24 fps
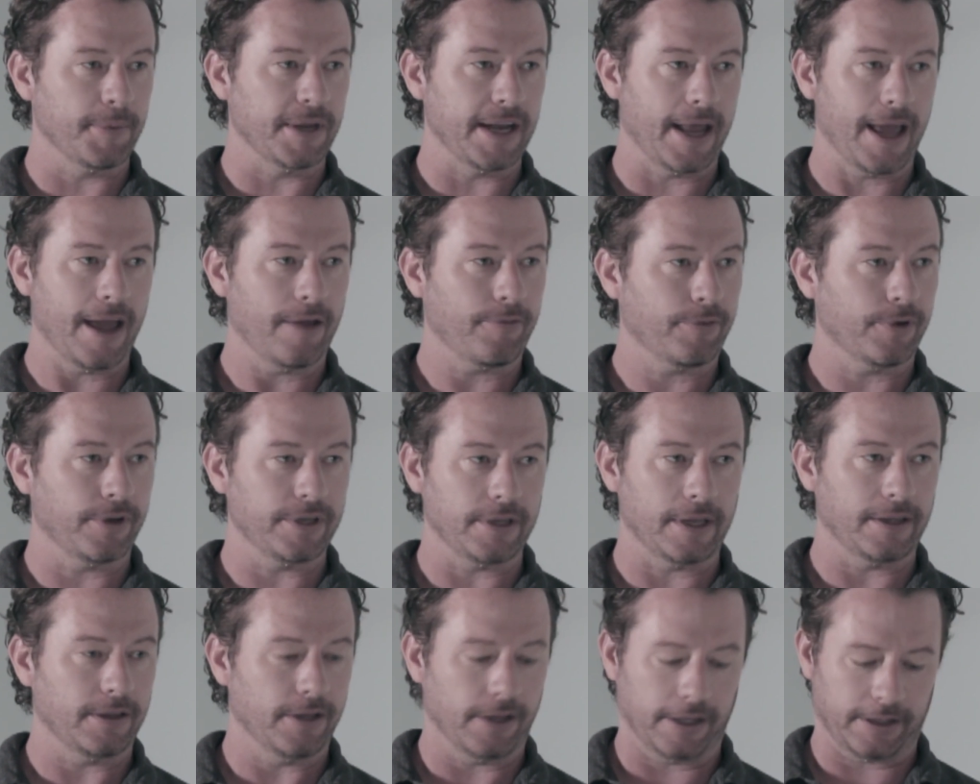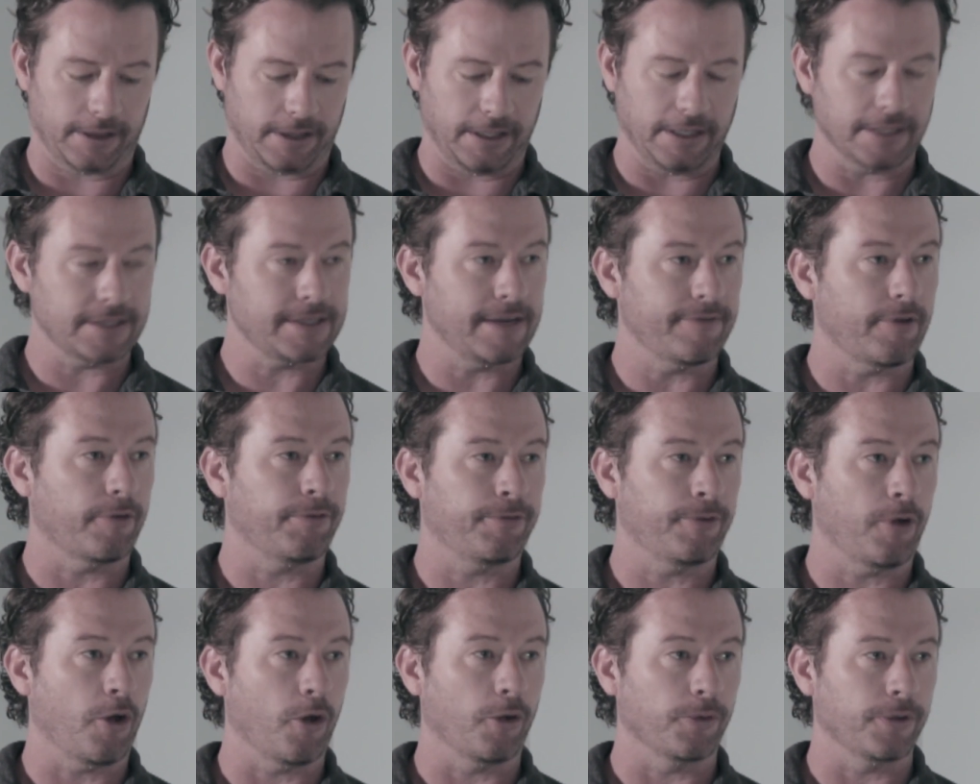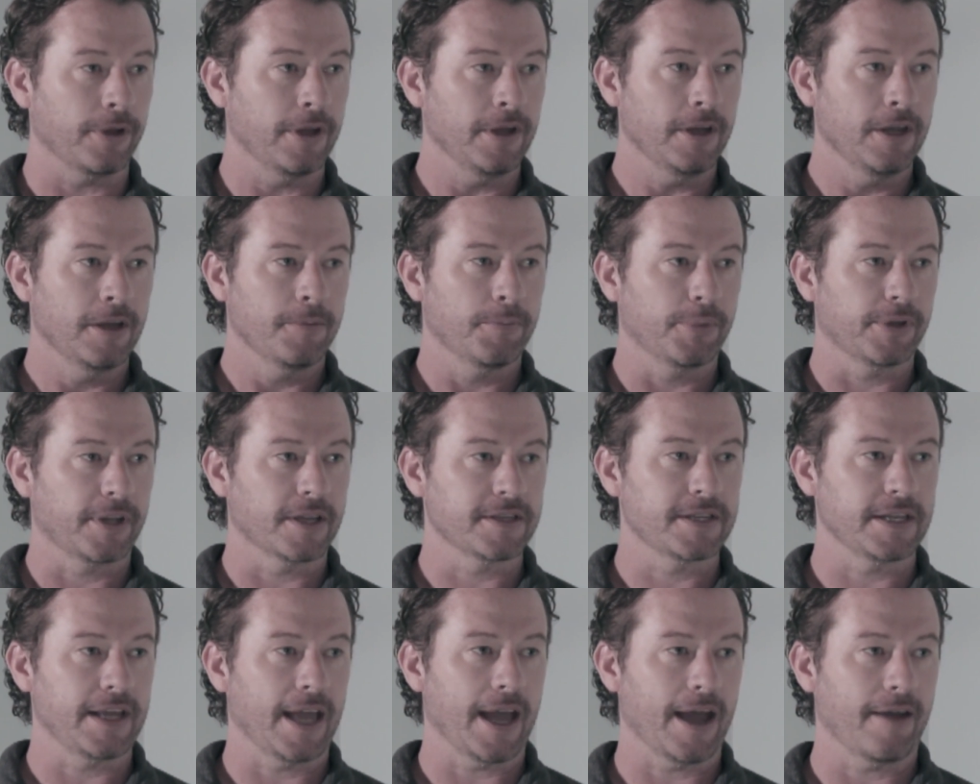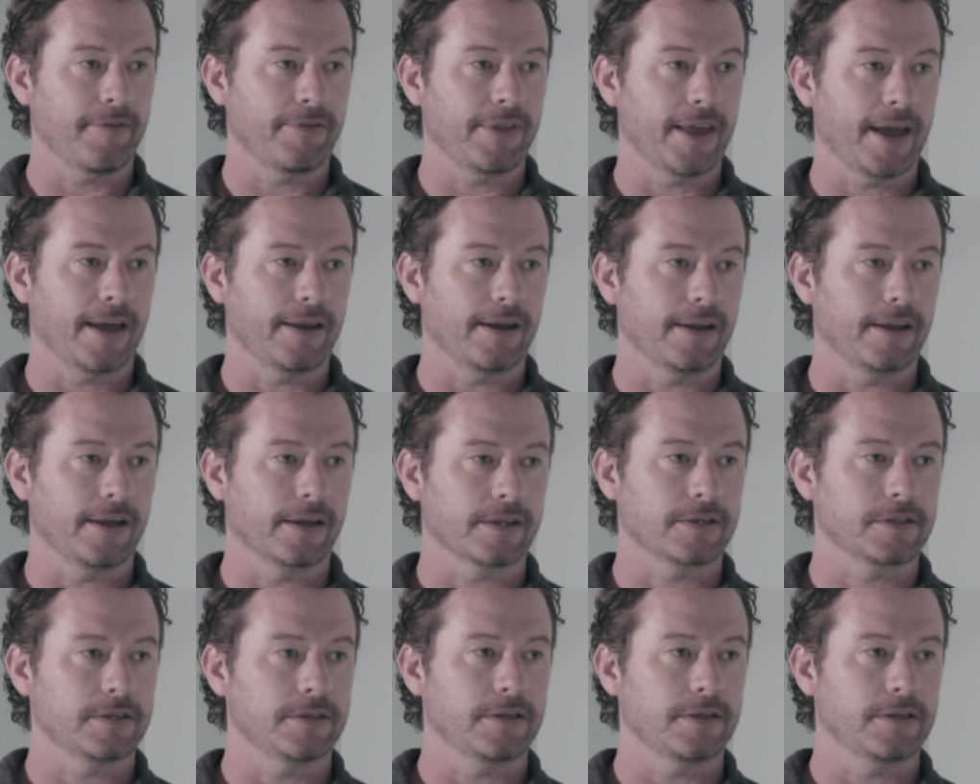He doesn't have a fault, But does he have that